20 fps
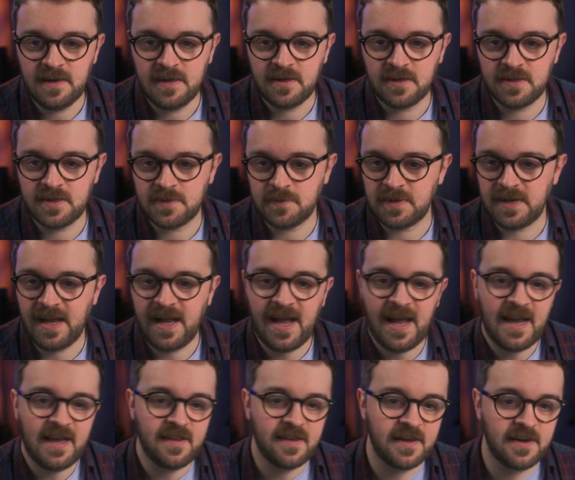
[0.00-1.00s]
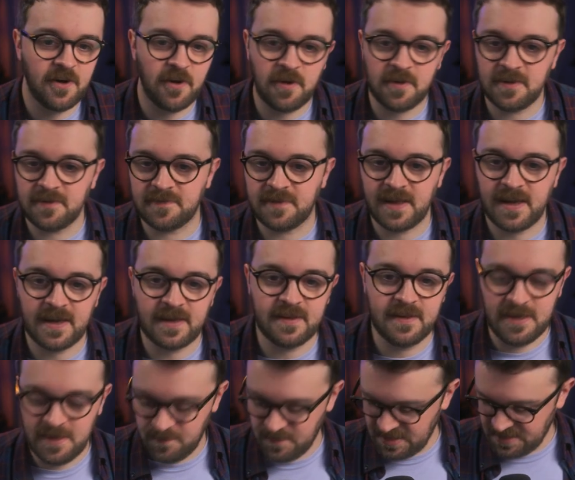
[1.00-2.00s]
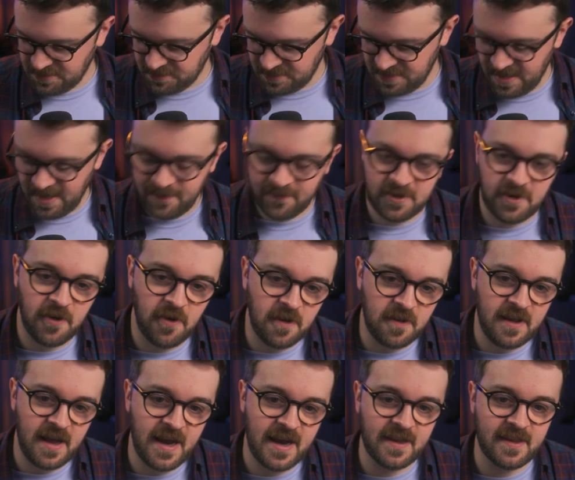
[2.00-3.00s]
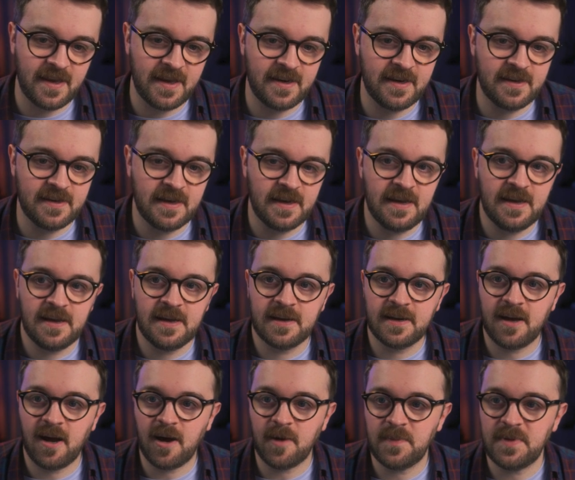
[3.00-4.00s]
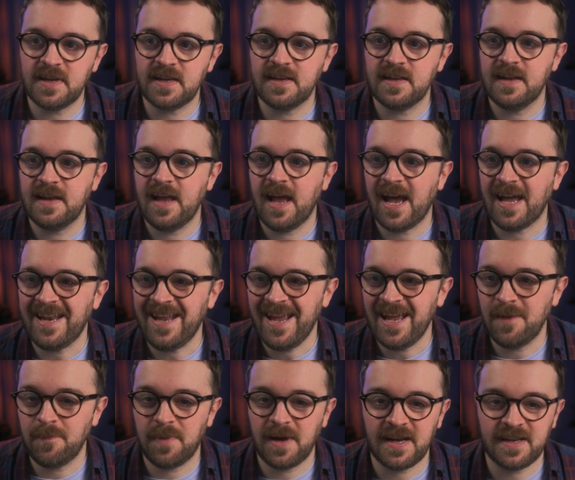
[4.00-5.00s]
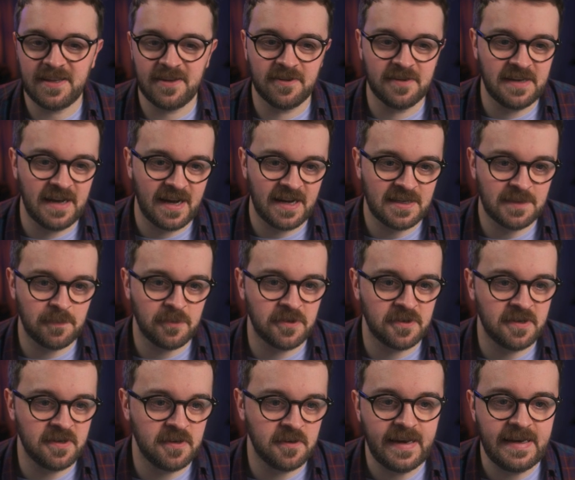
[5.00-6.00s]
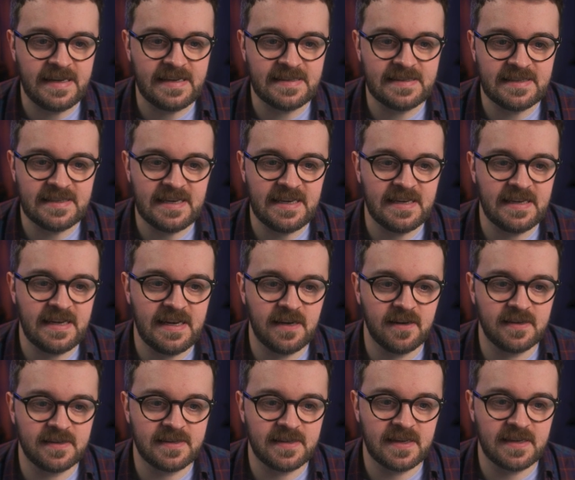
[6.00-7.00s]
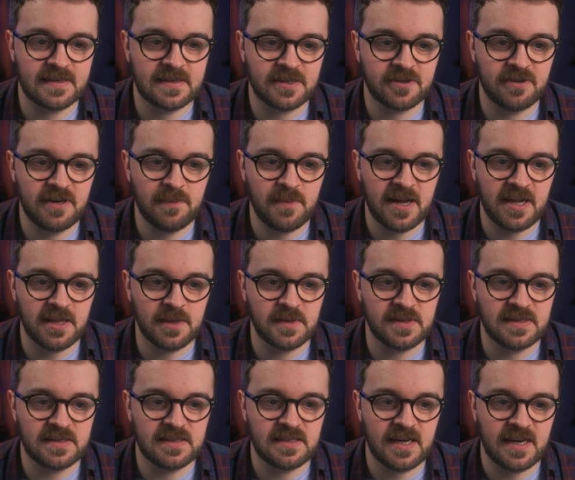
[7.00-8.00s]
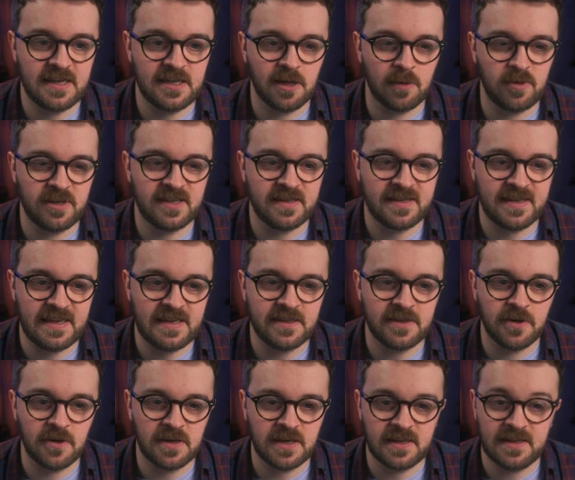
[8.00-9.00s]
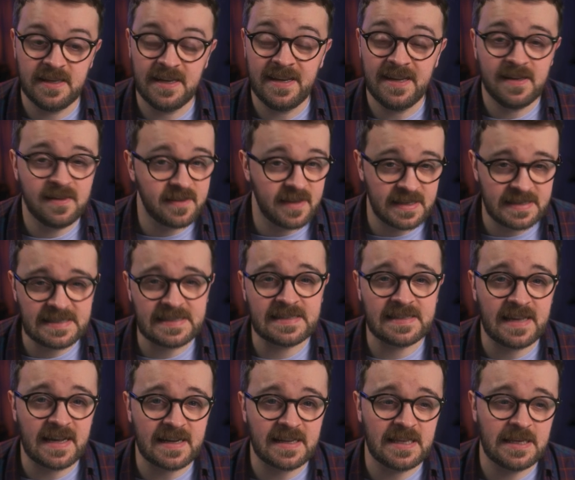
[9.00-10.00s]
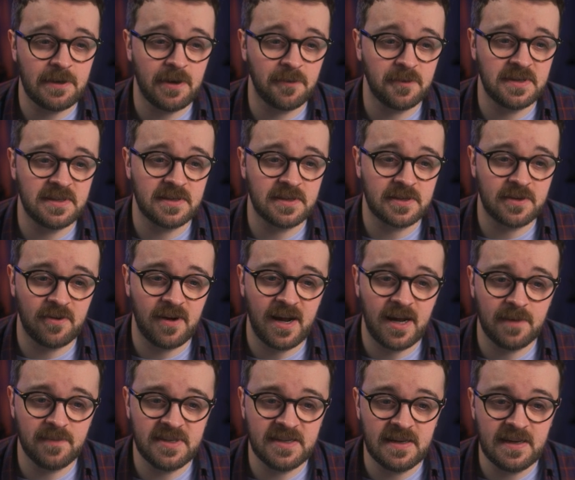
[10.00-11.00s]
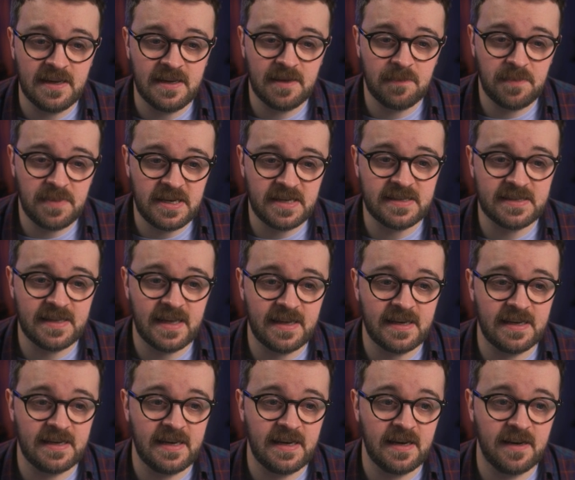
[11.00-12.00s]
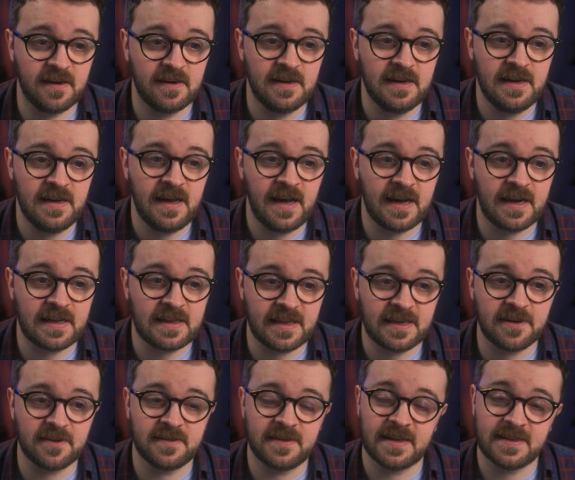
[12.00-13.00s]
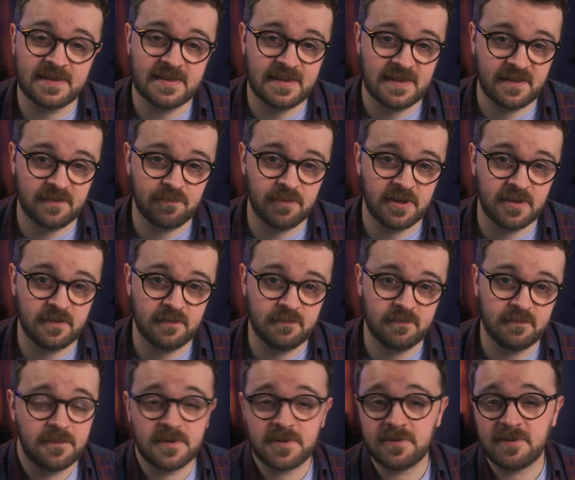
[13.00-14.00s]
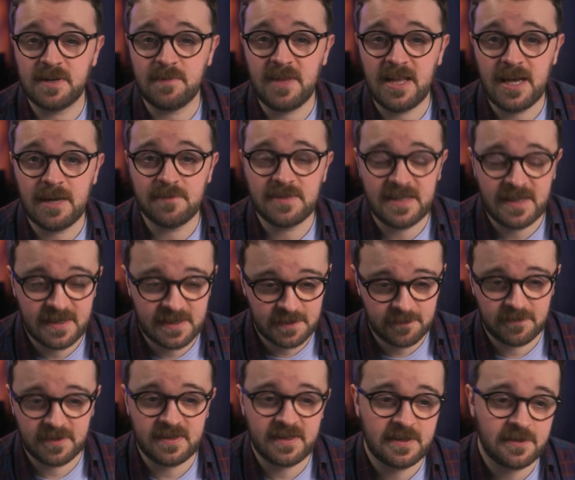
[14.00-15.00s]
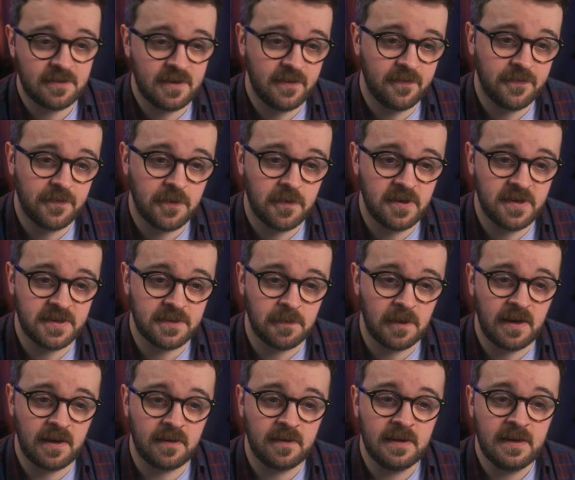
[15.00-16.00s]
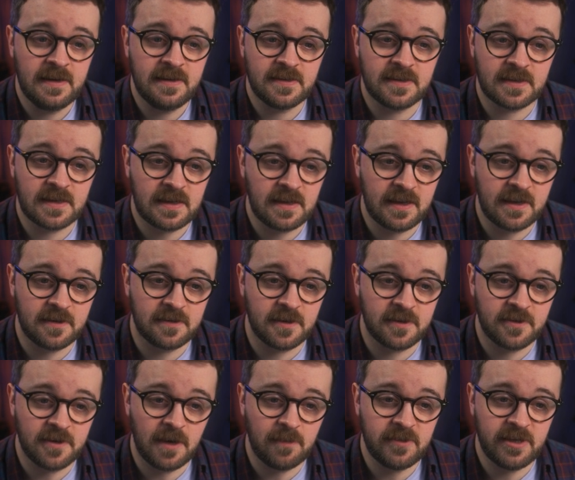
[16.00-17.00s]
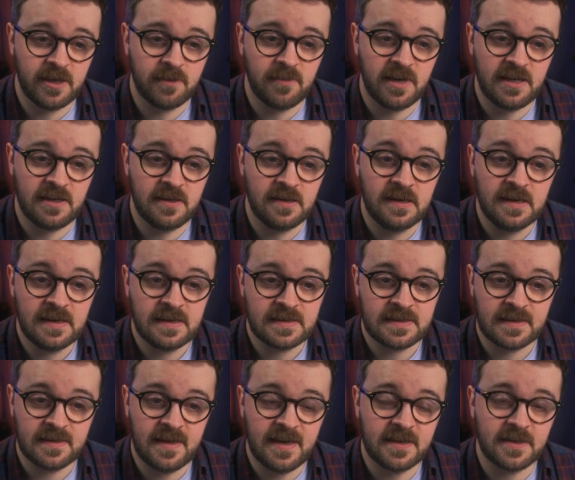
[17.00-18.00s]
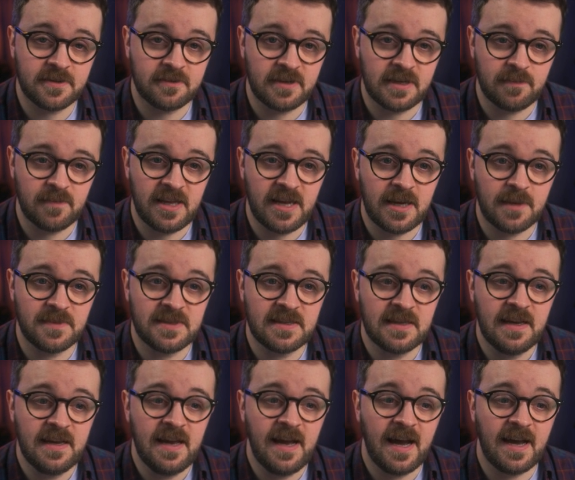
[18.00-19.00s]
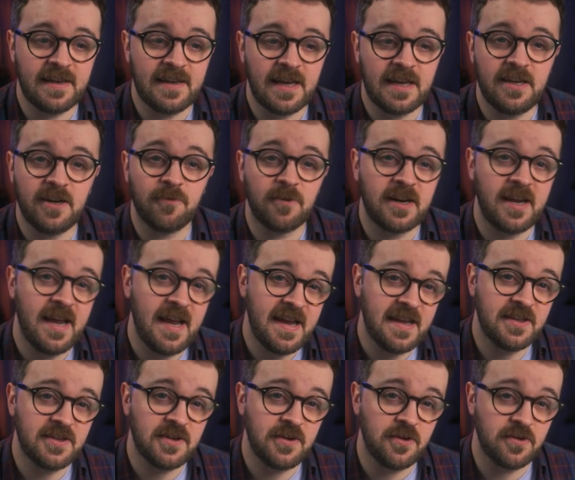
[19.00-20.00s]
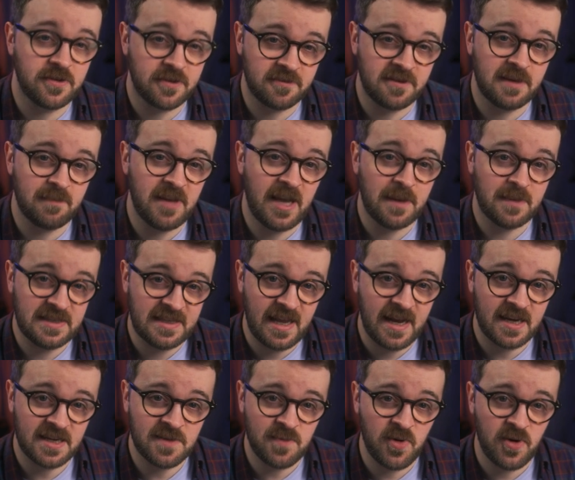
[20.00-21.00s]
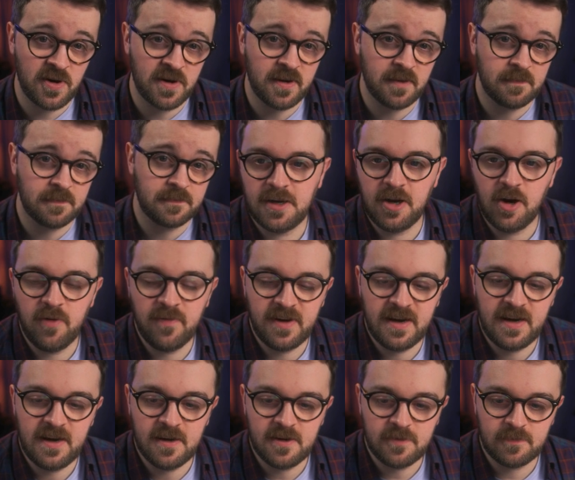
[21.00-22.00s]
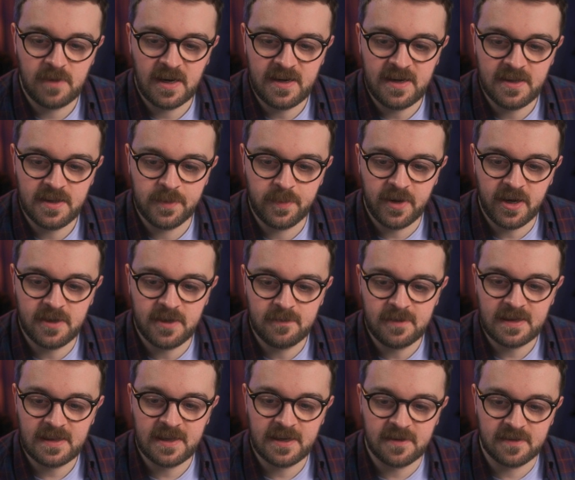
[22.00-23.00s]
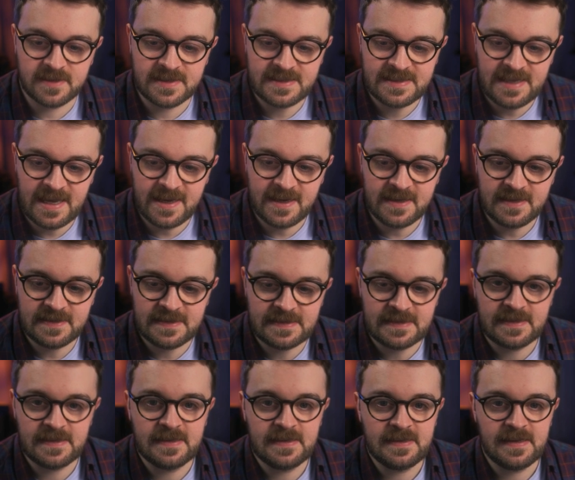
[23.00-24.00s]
You just want to highlight all of that. Make sure you have it all highlighted, copy it and head back to your dashboard. And you can see in here, it says stream elements JWT token. That's exactly what we just grabbed paste that in here and click on that save button. For Streamlabs, it's really straightforward as well. Just click on the drop down menu, select Streamlabs, and then you want to head to your Streamlabs dashboard. Now over here, right at the bottom, click on settings.